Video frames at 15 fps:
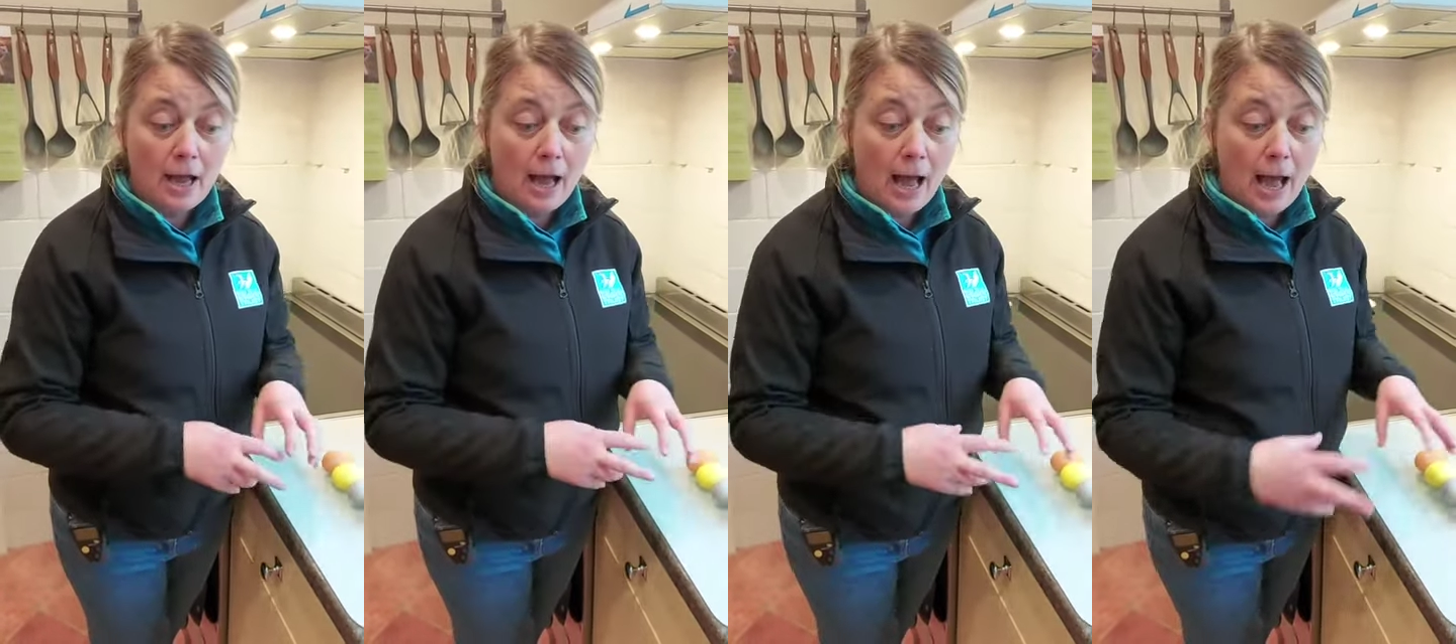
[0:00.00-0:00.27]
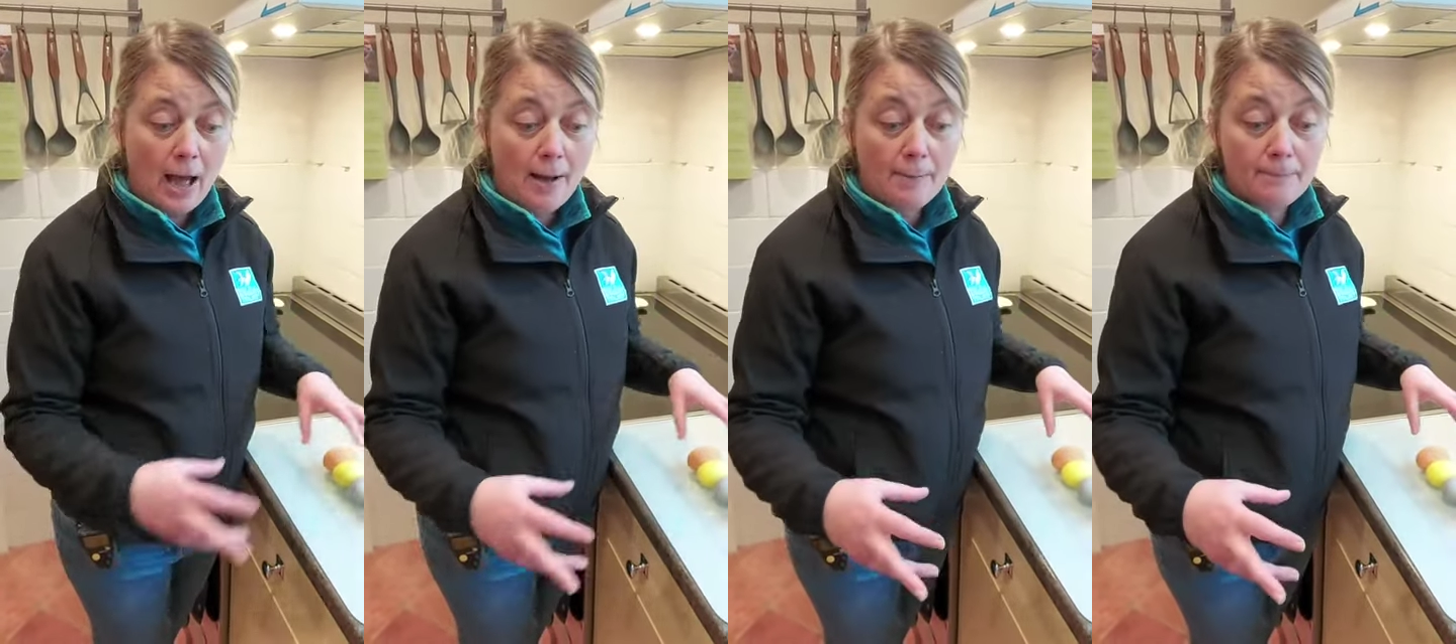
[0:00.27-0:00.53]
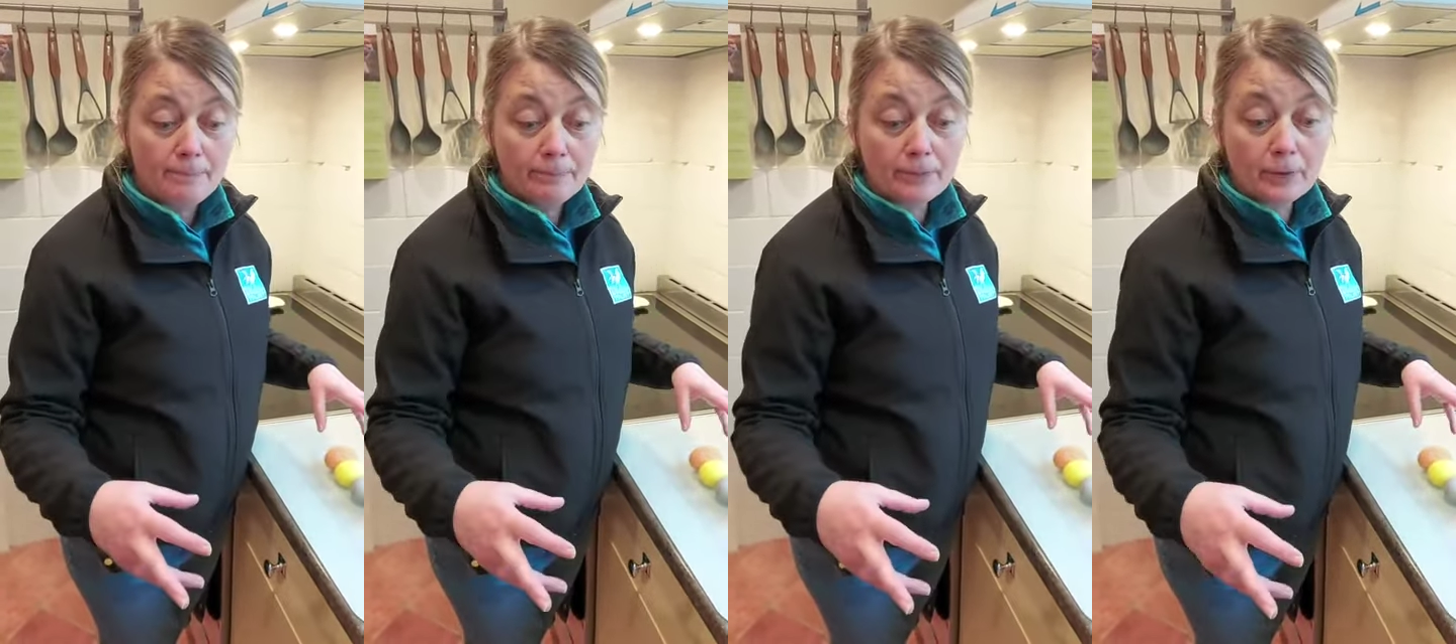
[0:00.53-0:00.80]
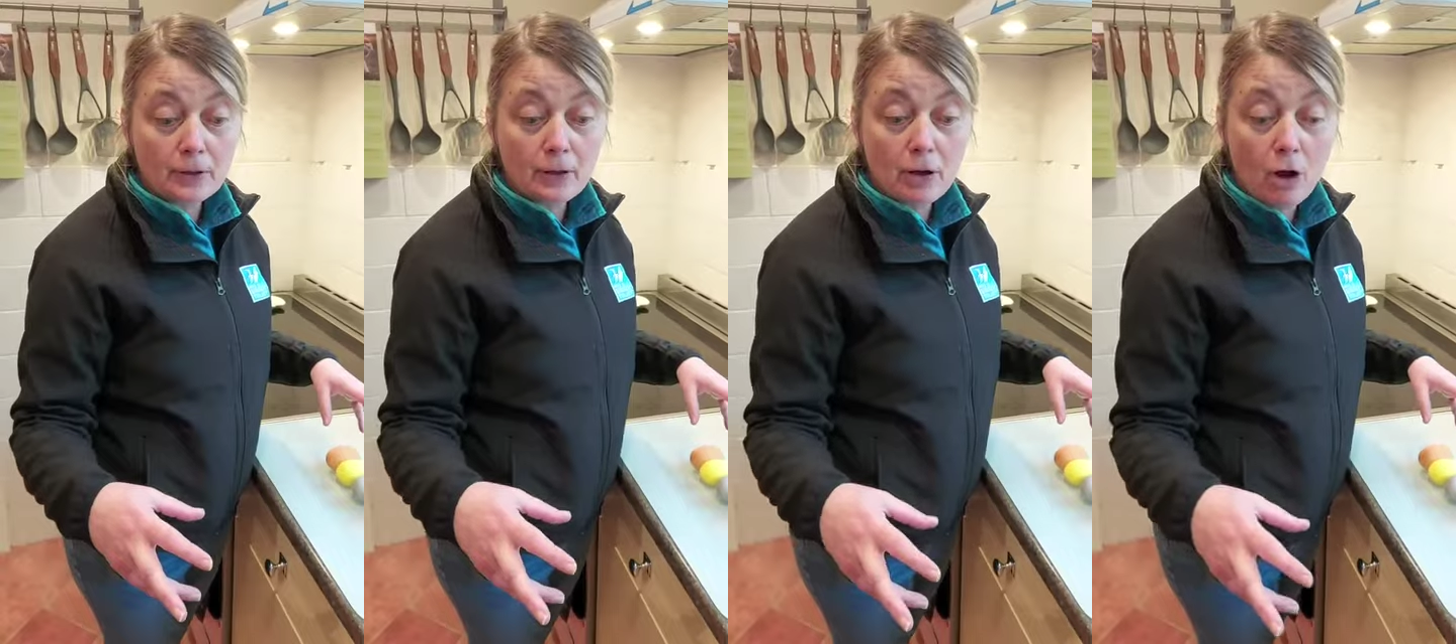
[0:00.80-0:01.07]

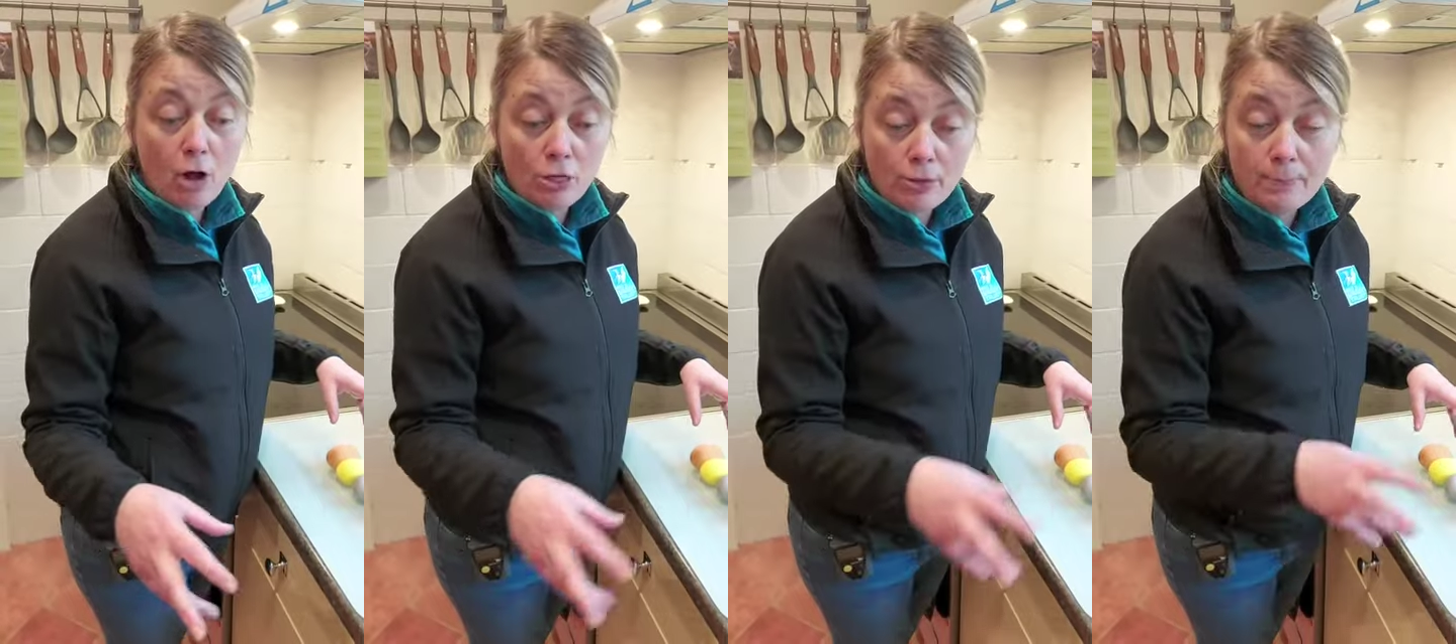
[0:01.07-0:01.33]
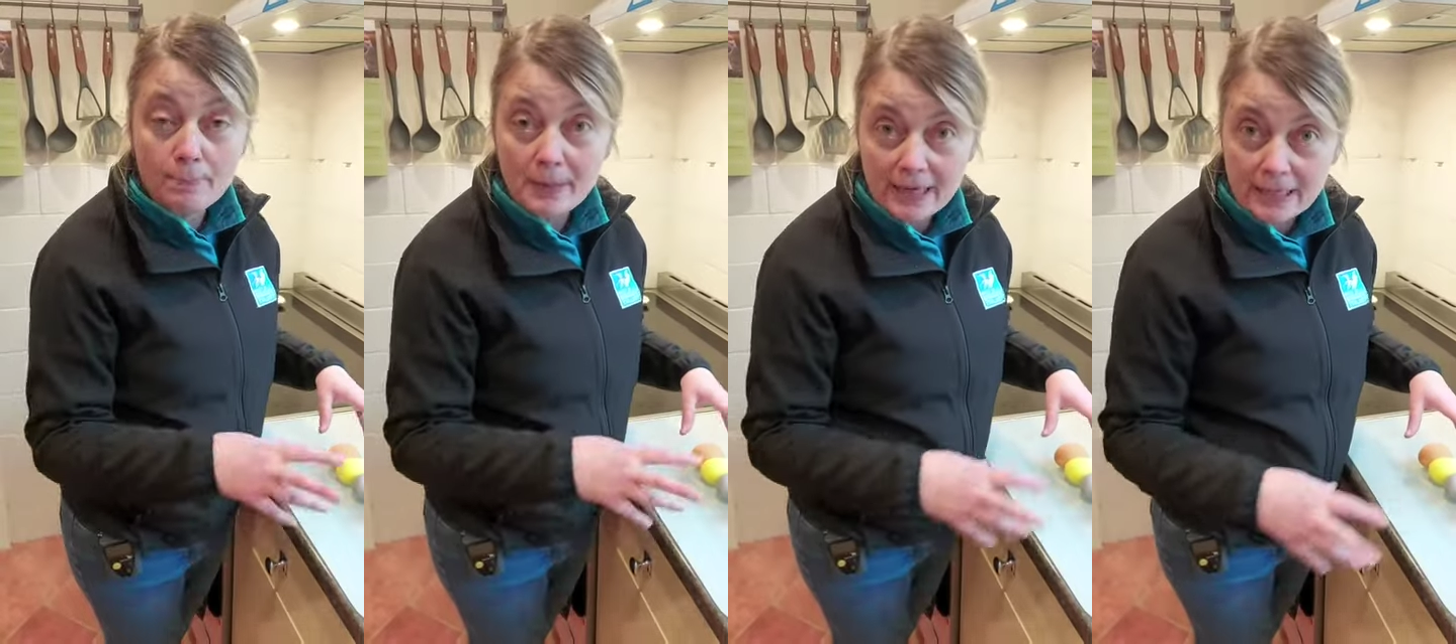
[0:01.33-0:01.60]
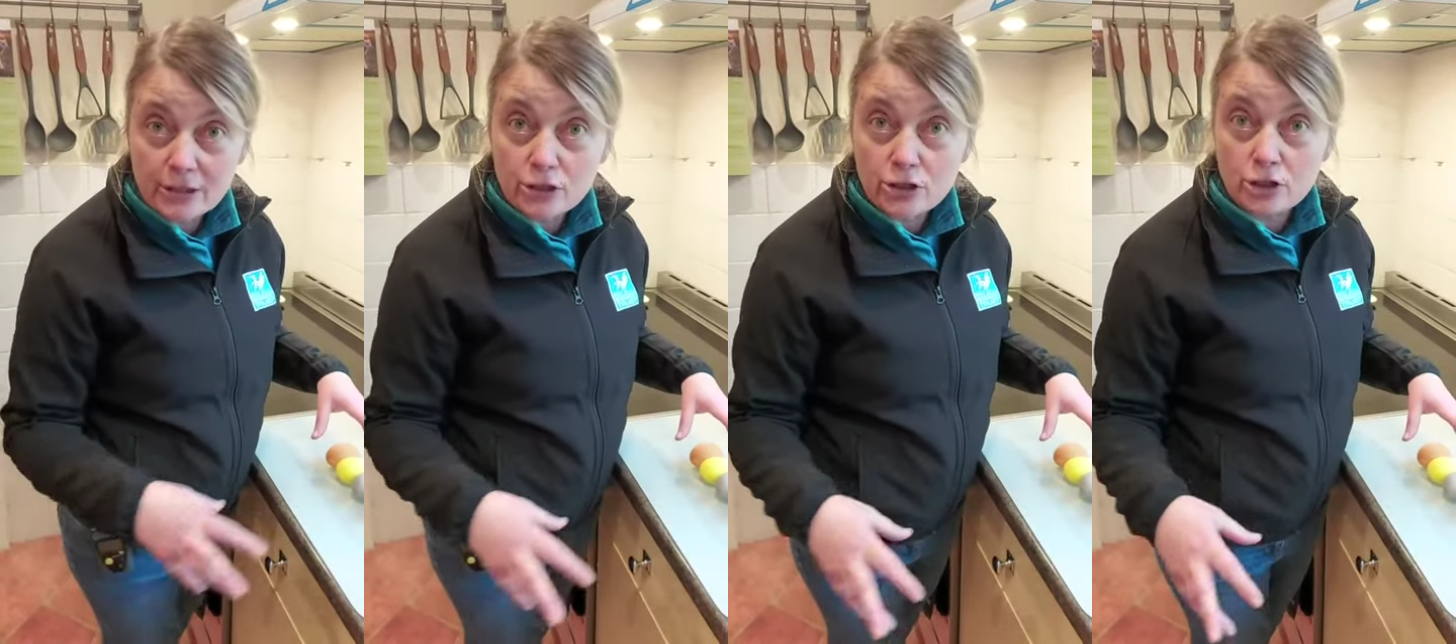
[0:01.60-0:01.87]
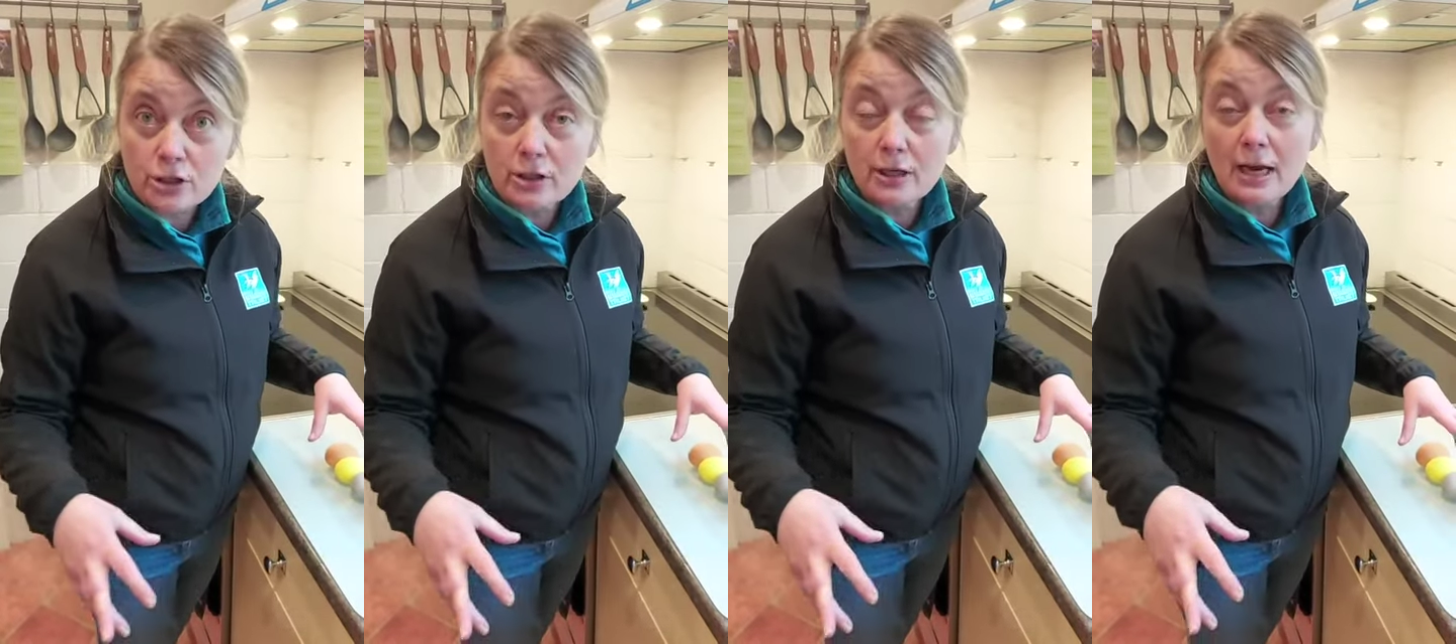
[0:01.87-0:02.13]
on the beach